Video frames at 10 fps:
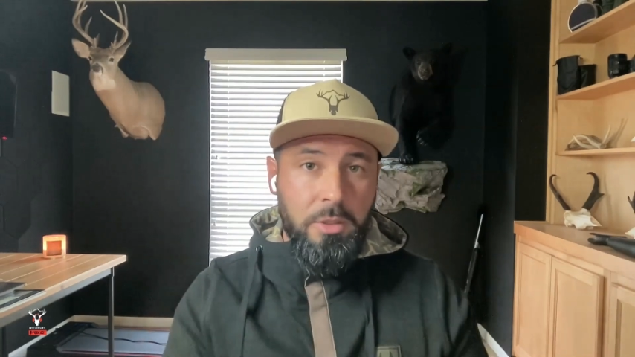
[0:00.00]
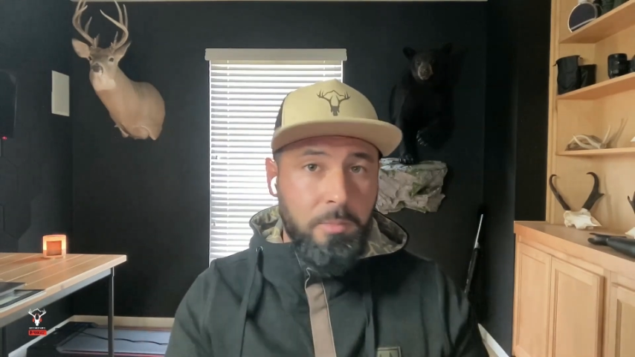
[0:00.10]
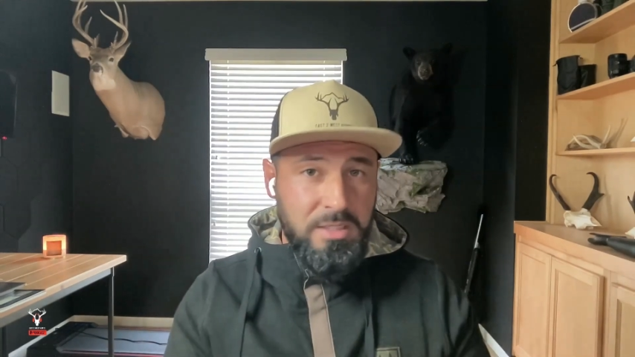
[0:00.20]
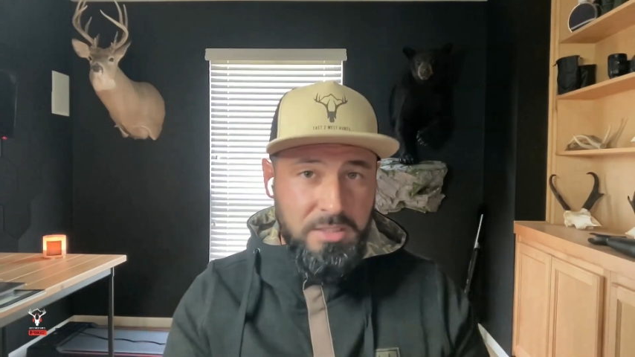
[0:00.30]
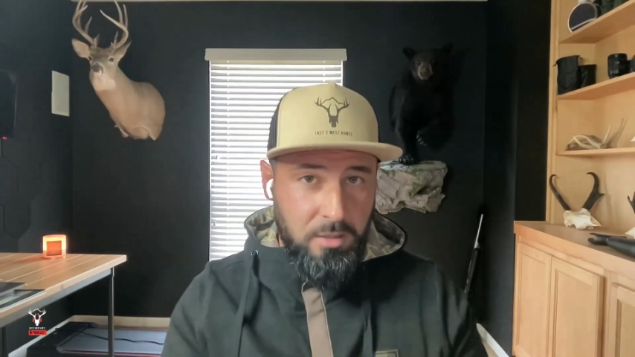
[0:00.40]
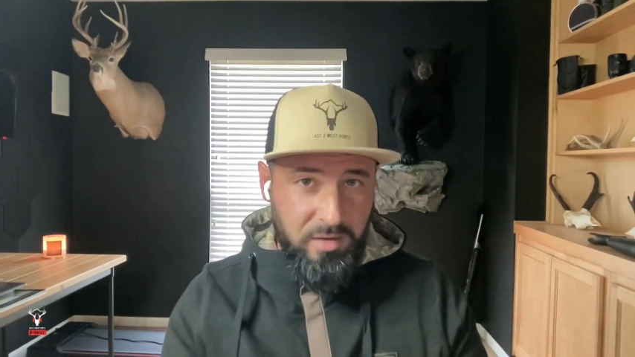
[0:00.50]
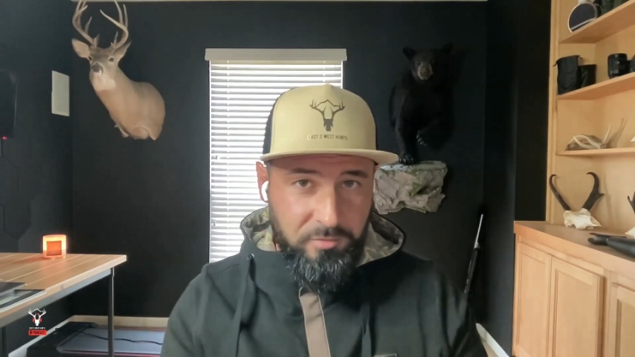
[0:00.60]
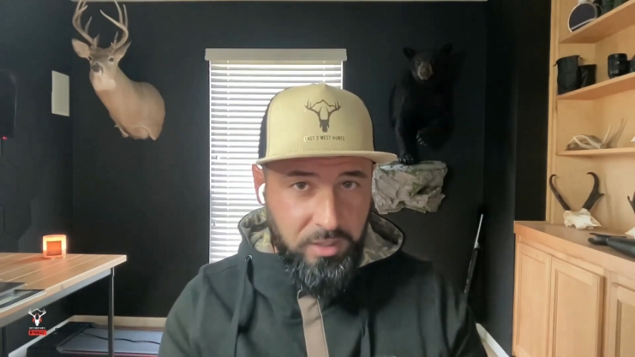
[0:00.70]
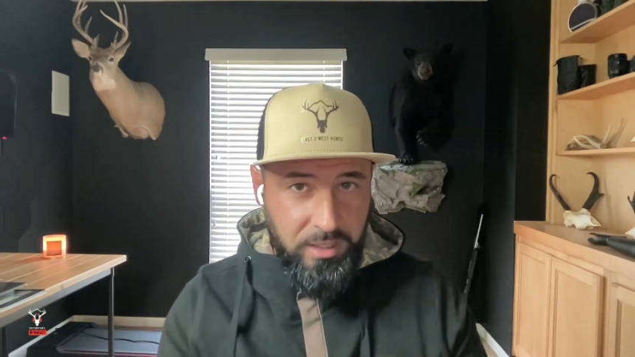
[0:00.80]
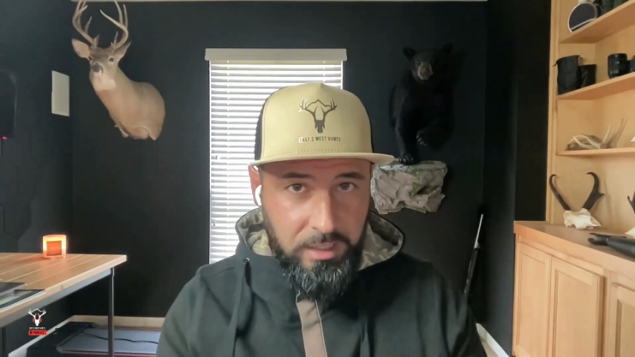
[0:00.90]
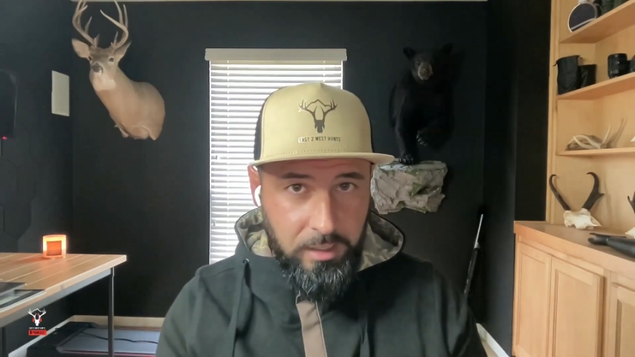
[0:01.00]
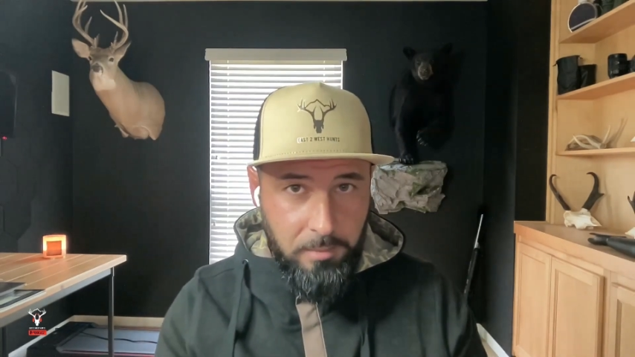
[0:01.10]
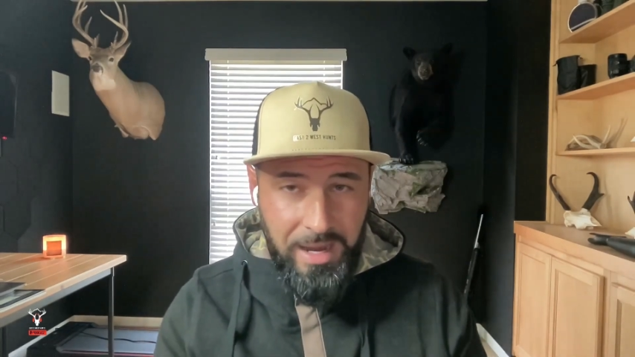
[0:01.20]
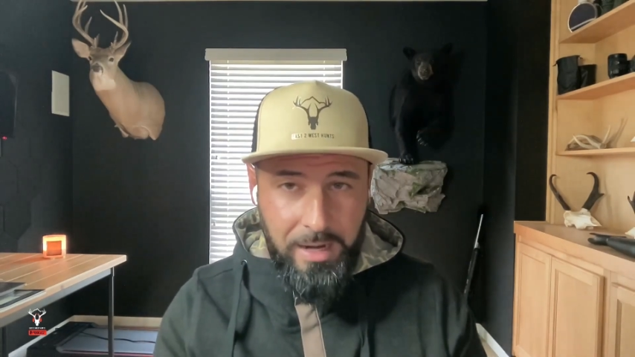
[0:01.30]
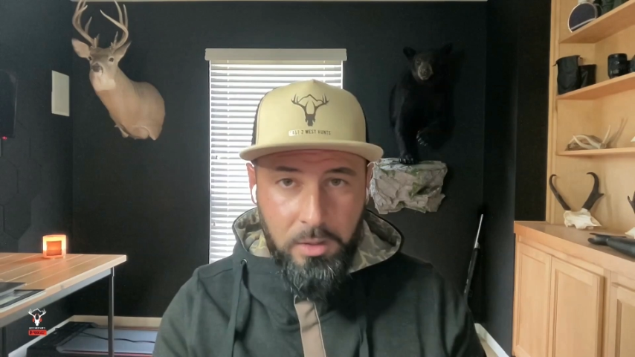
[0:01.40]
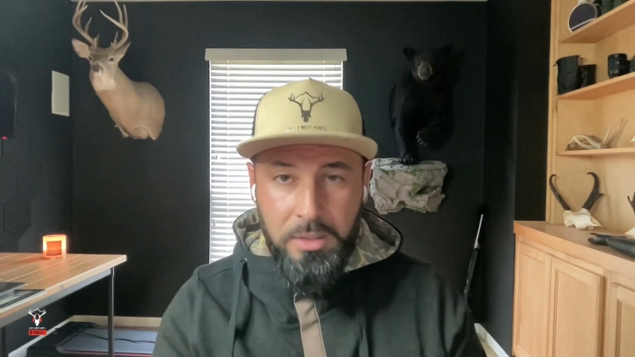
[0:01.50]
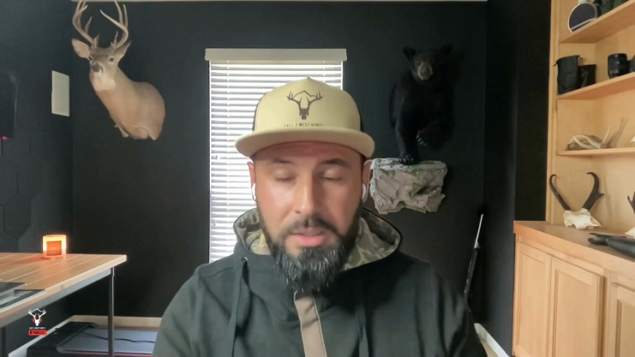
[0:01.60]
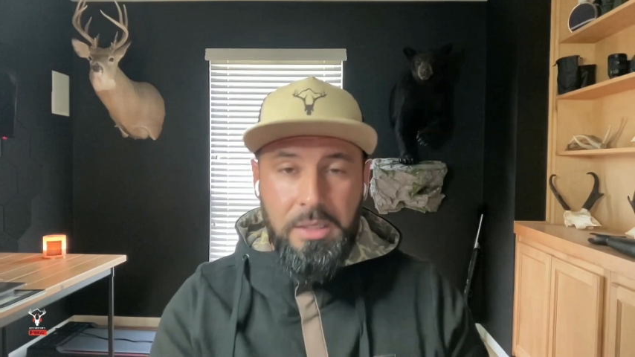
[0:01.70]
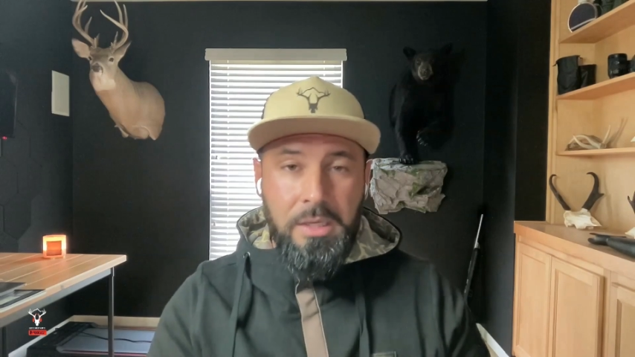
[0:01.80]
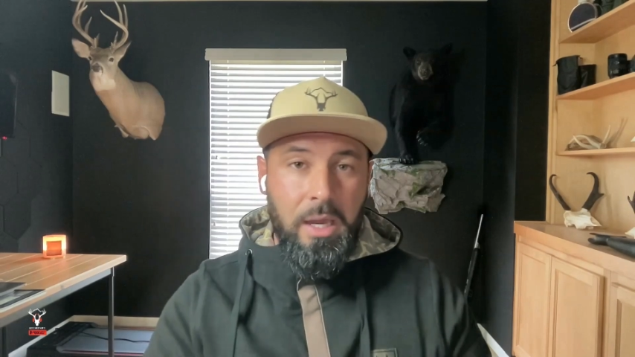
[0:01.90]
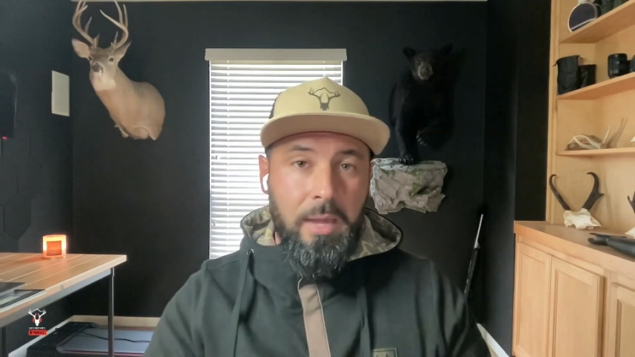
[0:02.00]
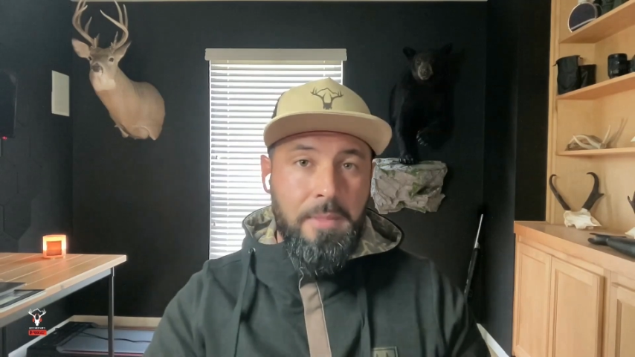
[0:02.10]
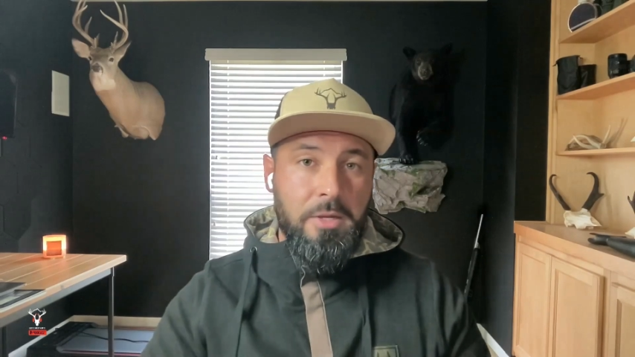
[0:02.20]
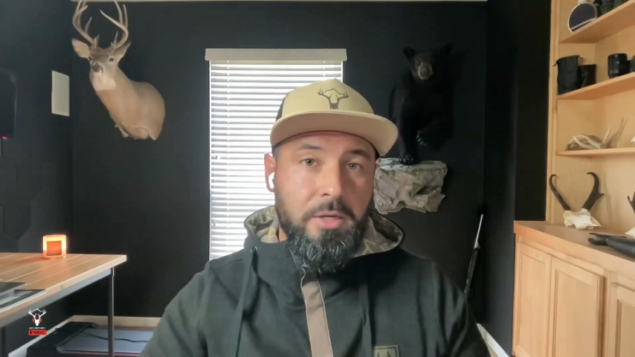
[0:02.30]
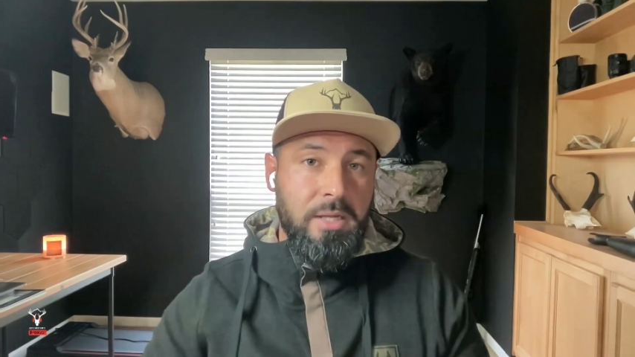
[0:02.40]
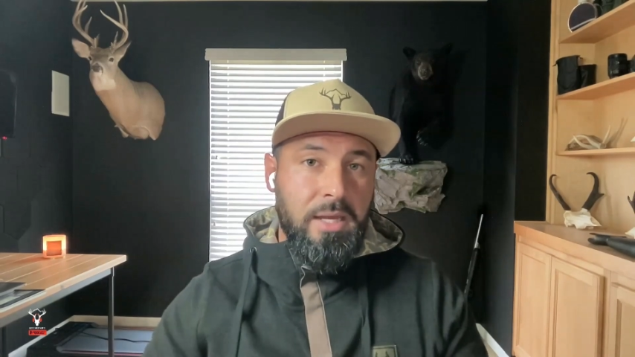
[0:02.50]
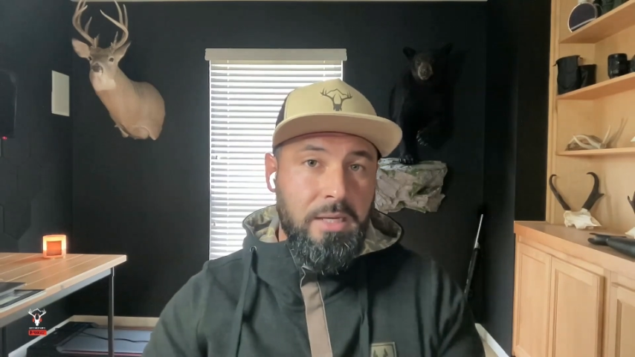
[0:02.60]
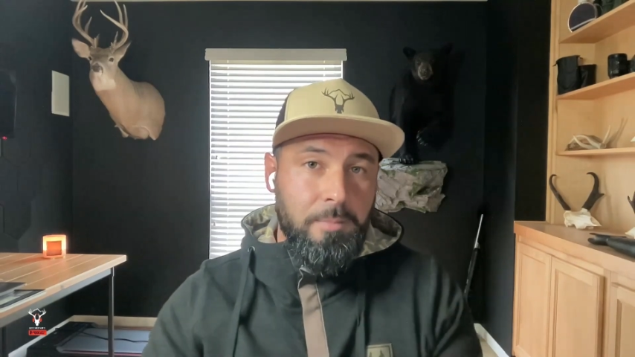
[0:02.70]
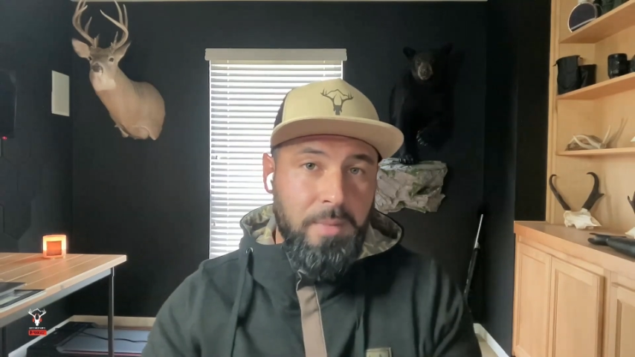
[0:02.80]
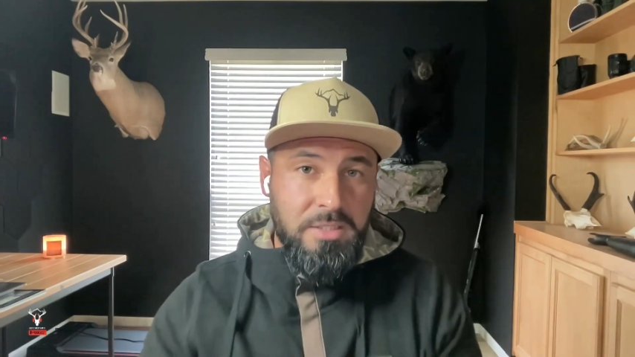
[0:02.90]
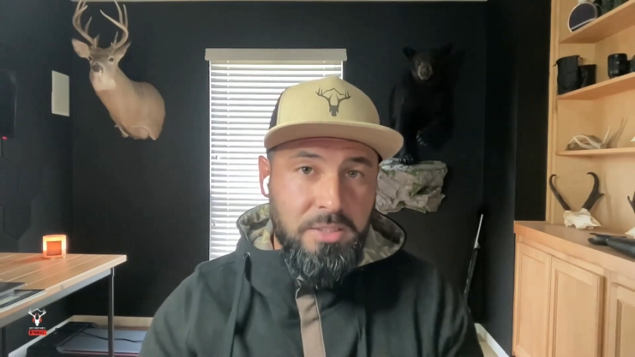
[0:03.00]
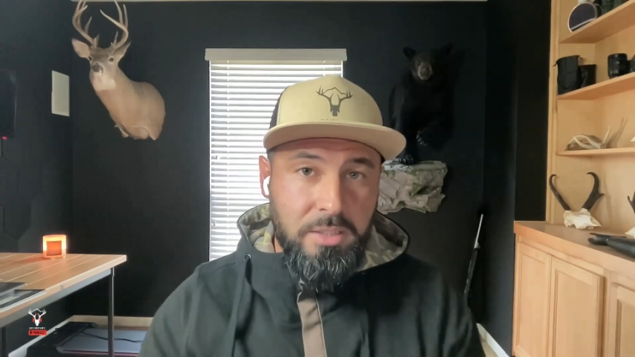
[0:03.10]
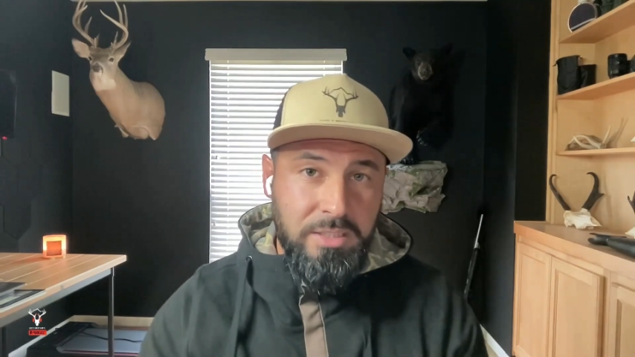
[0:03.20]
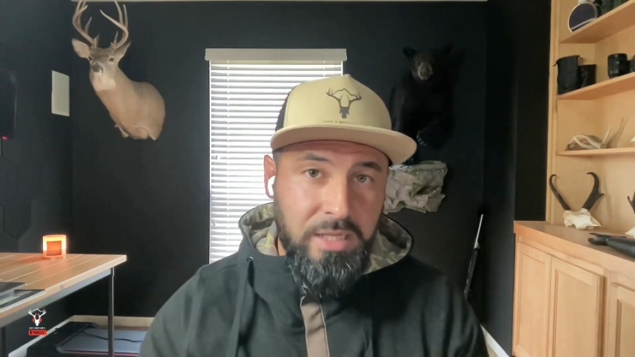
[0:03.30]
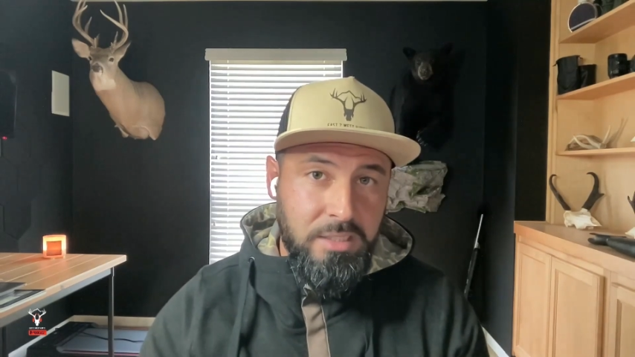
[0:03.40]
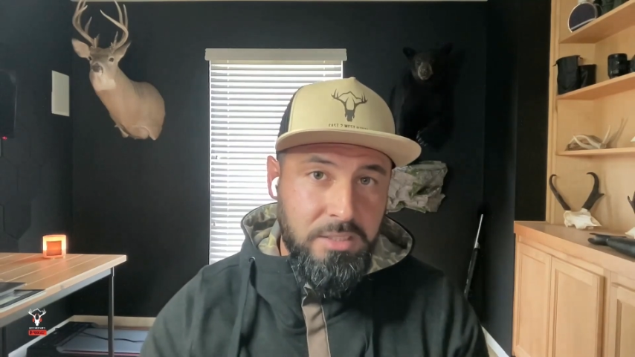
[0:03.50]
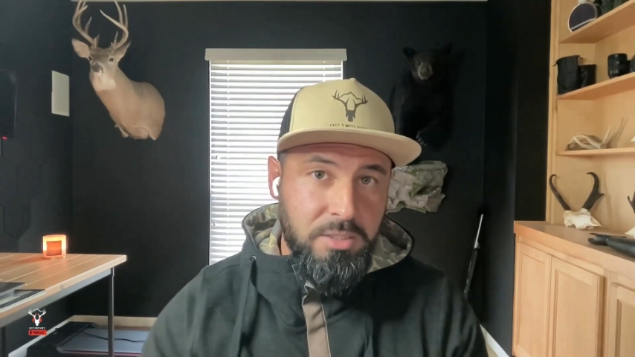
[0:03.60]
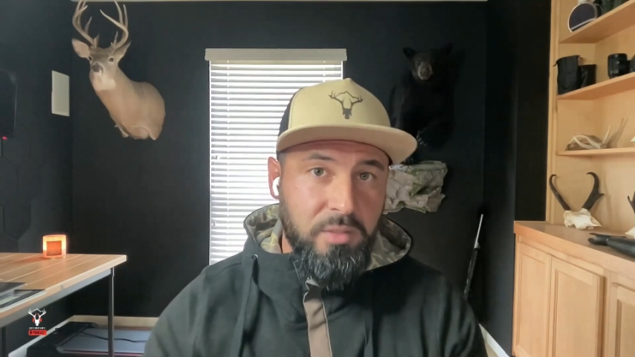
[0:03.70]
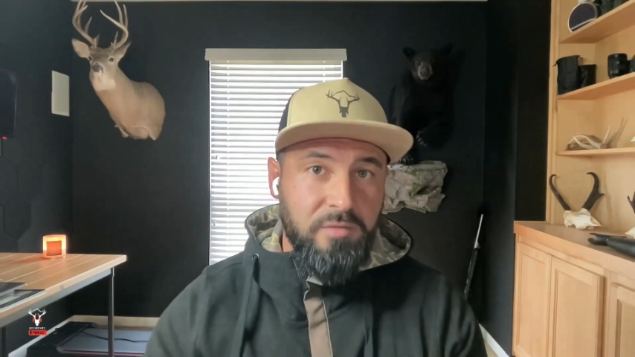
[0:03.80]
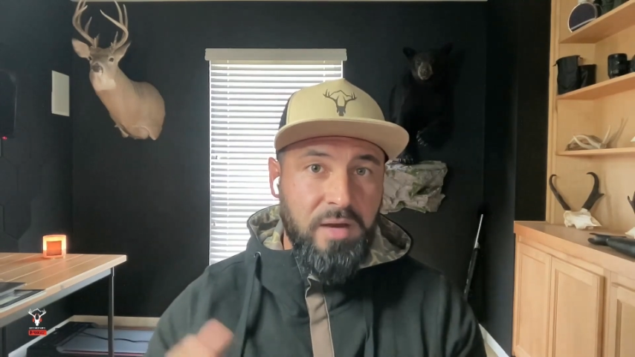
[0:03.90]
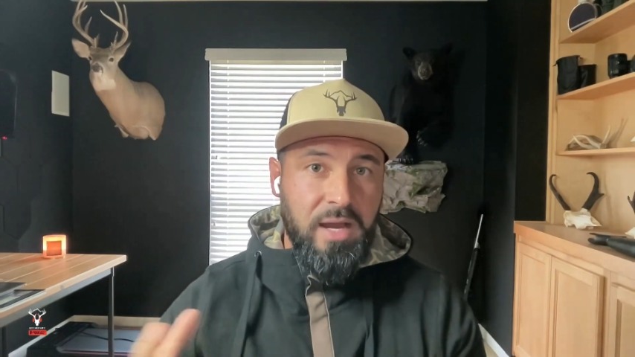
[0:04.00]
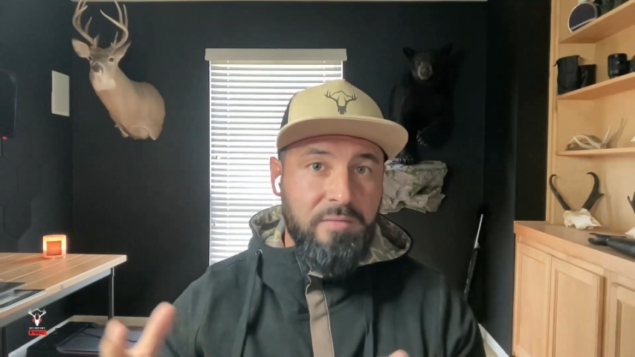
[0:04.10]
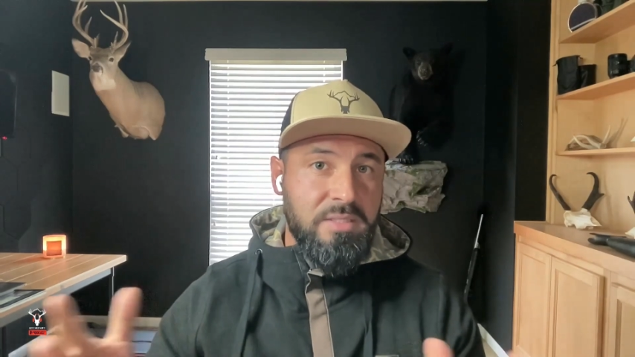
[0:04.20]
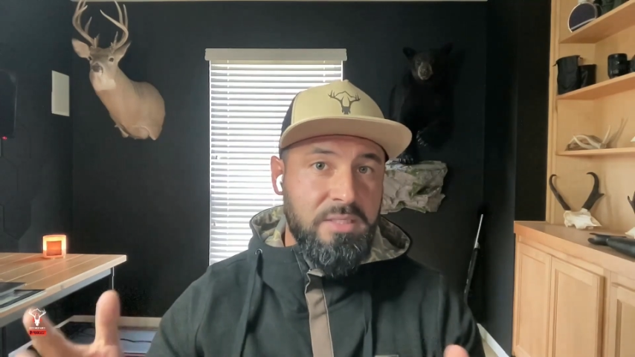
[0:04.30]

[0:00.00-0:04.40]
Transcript: you might start off with hiking a mile, and then you're going to end up on certain days doing 5,